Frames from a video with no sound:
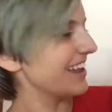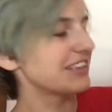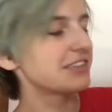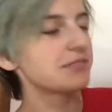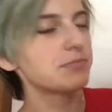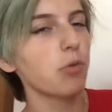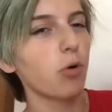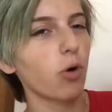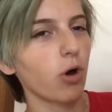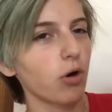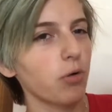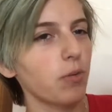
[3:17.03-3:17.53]

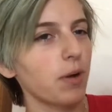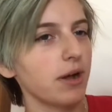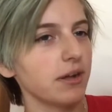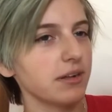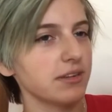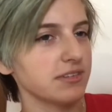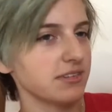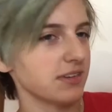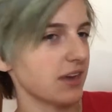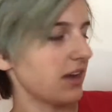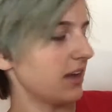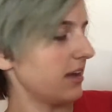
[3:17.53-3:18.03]
more
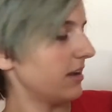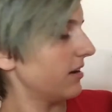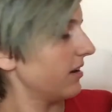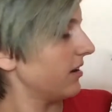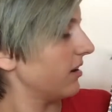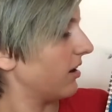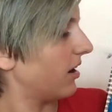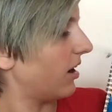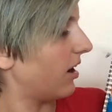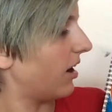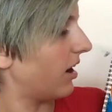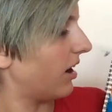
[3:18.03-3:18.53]
well done
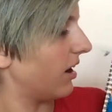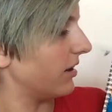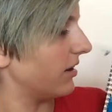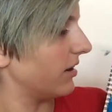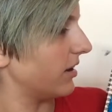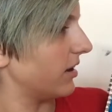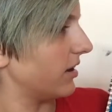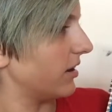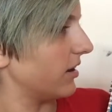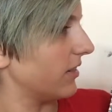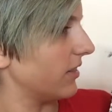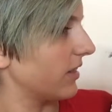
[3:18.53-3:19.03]
on
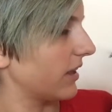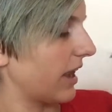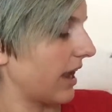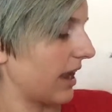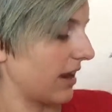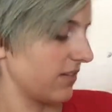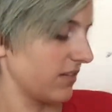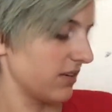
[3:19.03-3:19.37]
the canvas.